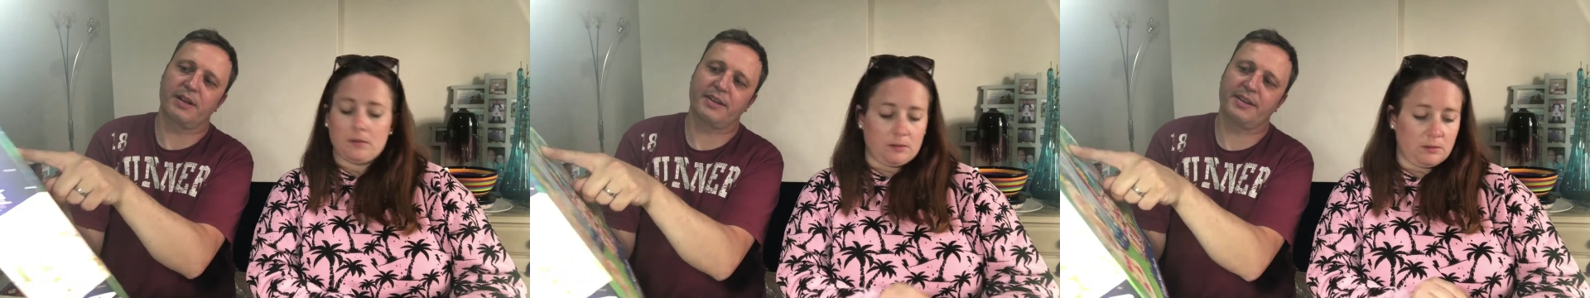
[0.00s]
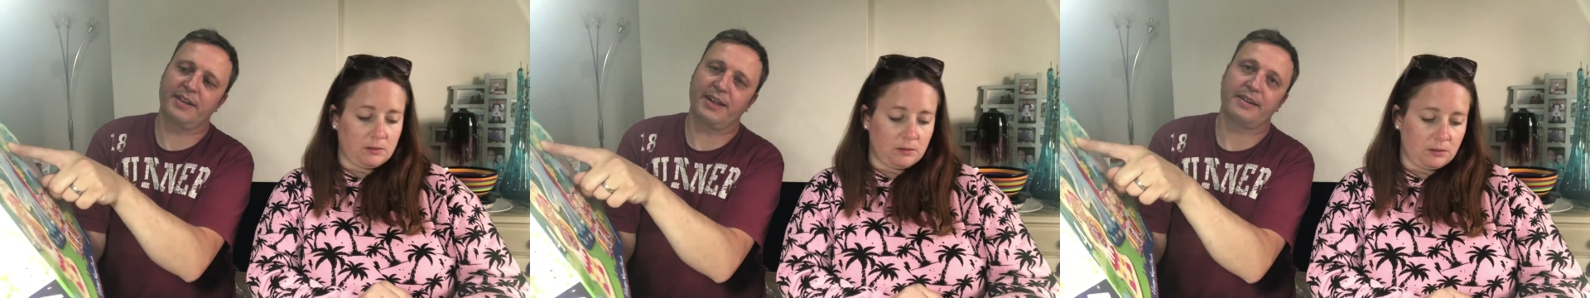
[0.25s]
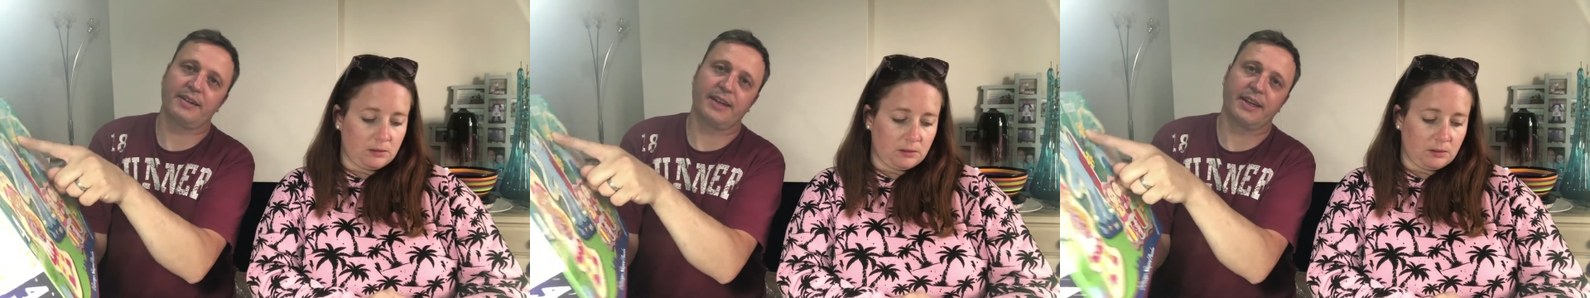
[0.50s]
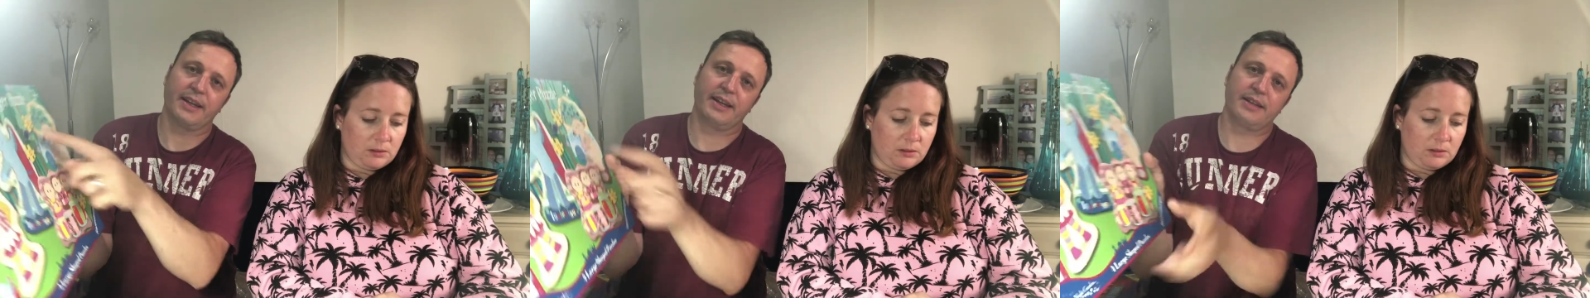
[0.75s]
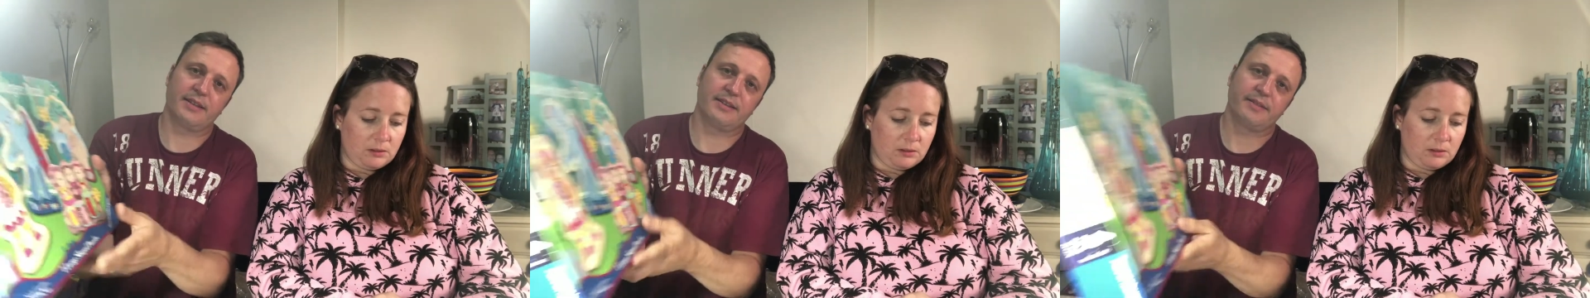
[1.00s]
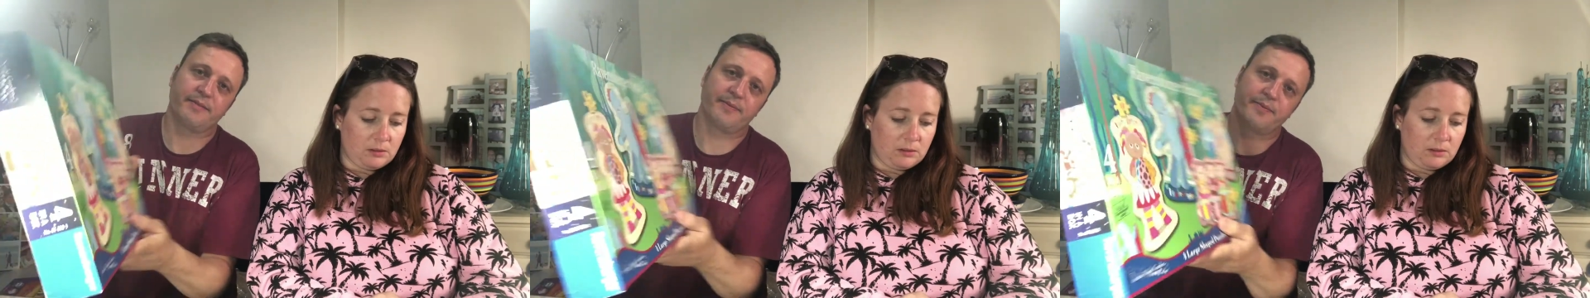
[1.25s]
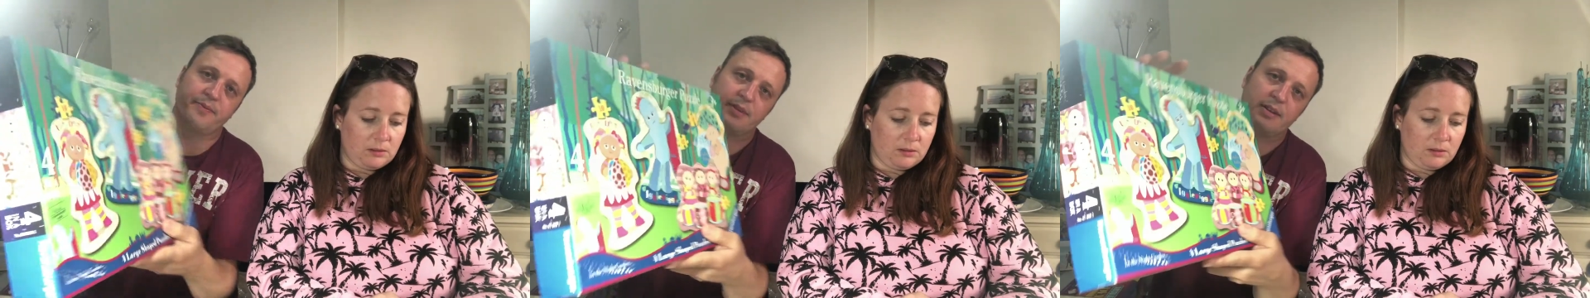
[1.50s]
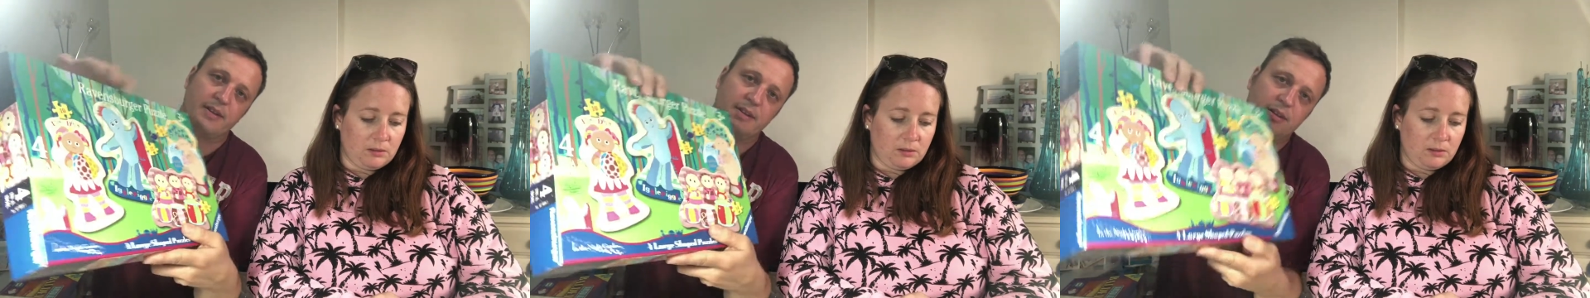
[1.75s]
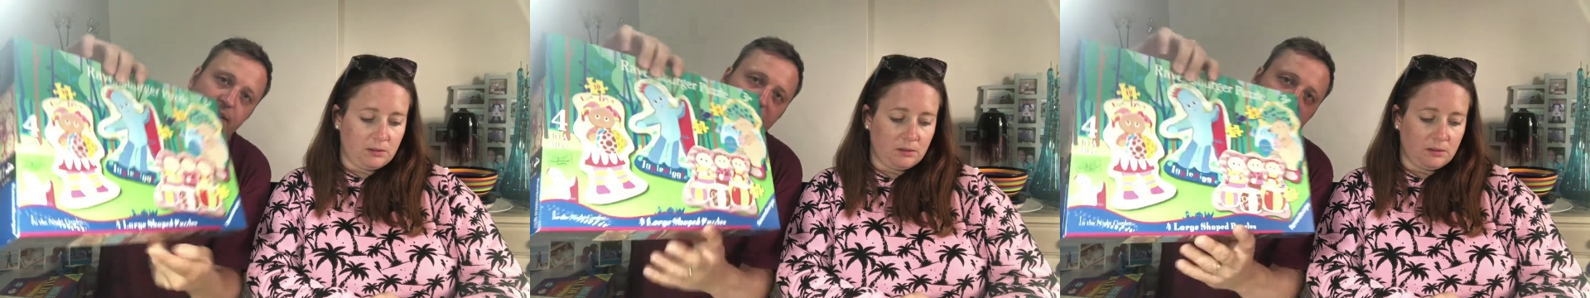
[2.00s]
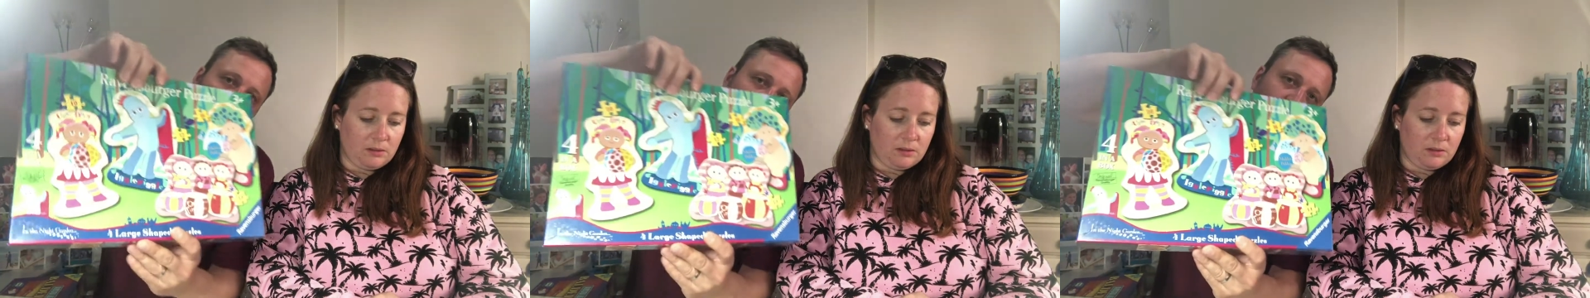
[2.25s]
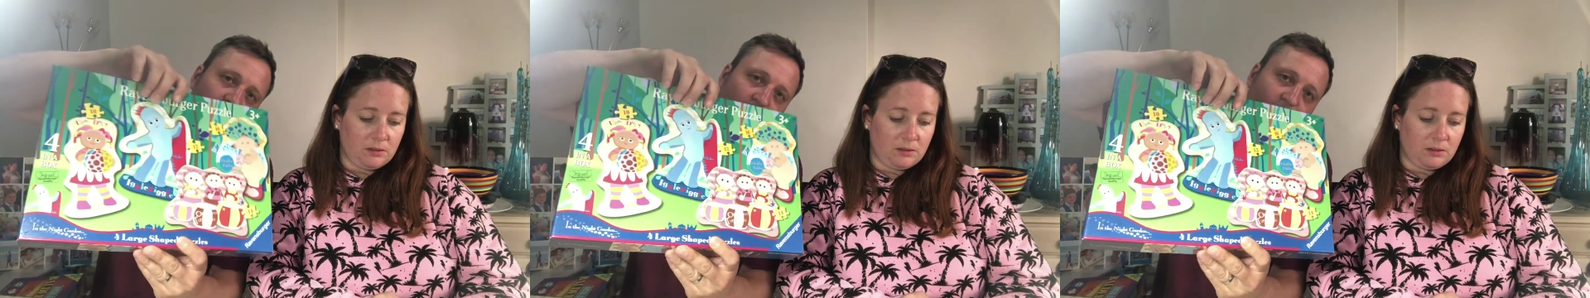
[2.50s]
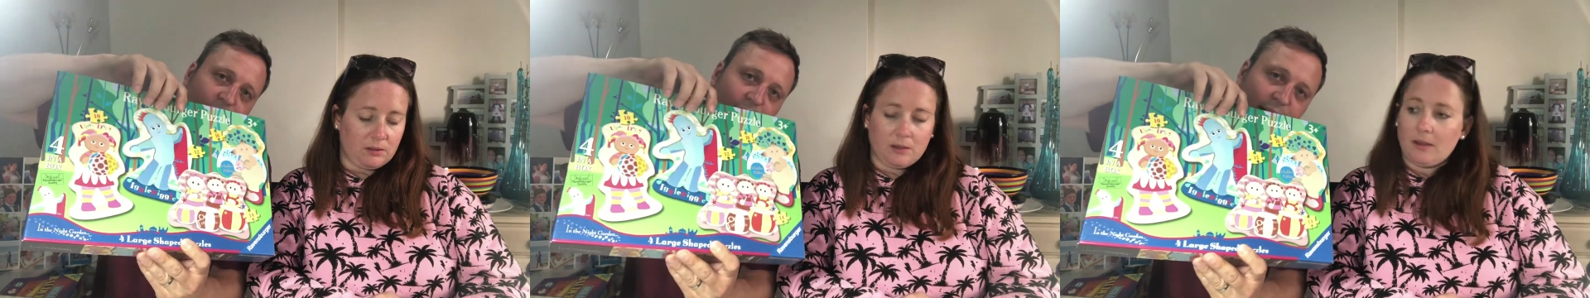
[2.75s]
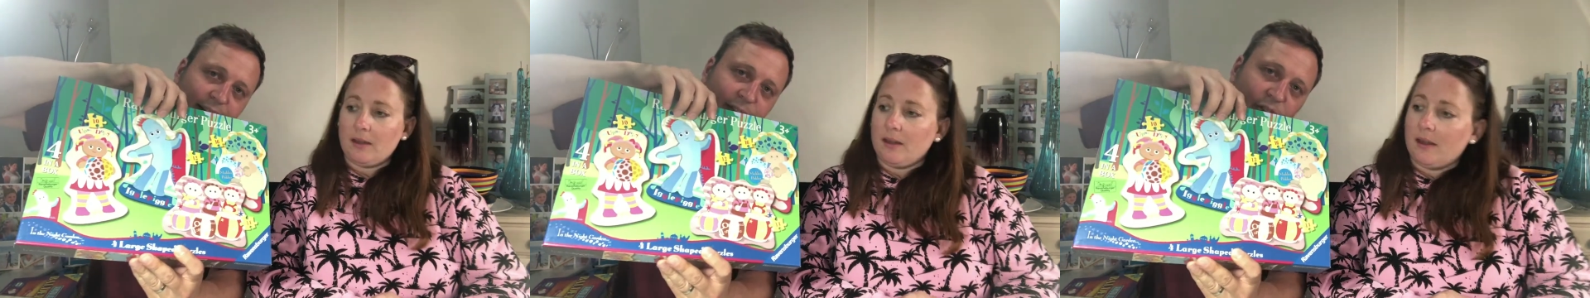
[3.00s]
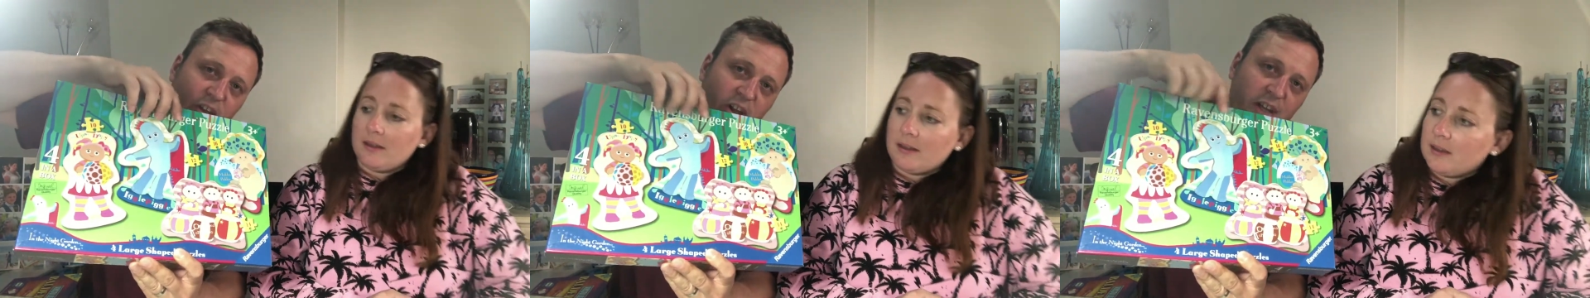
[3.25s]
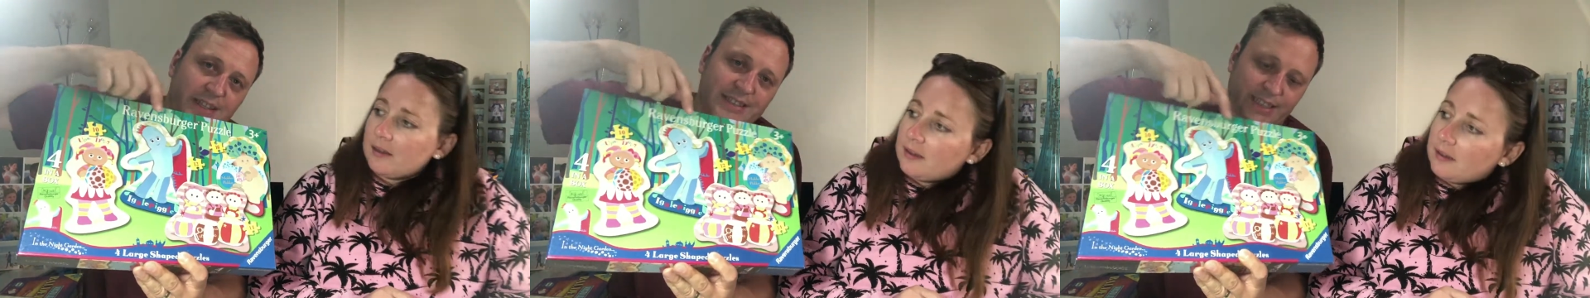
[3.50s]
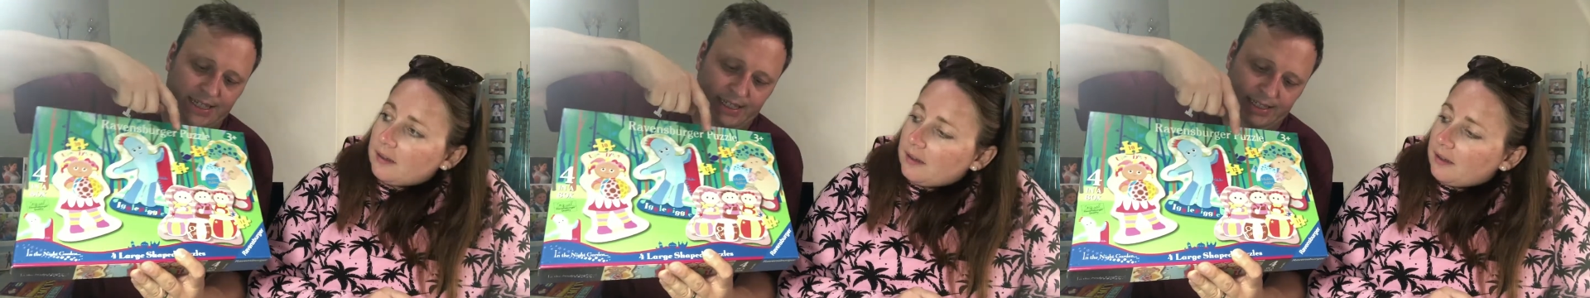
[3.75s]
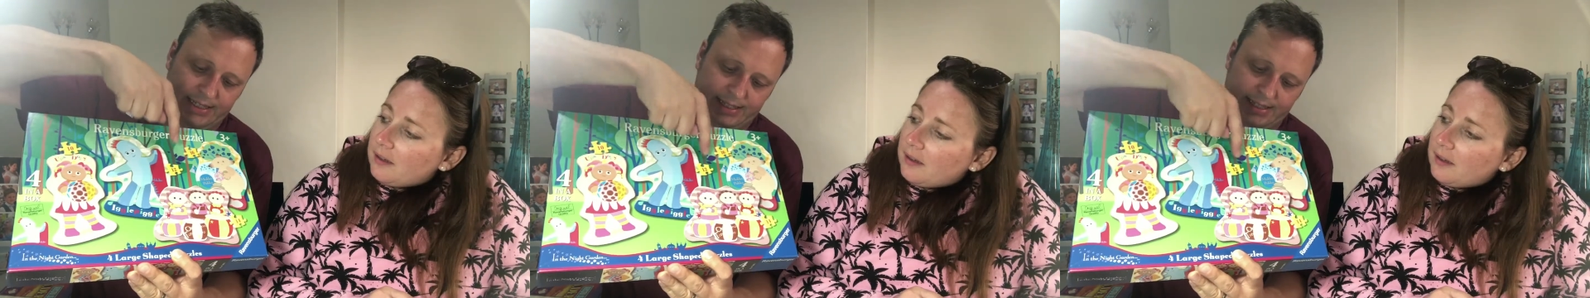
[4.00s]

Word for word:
Speaker 1: plus 16. Let's do this together, that's 30.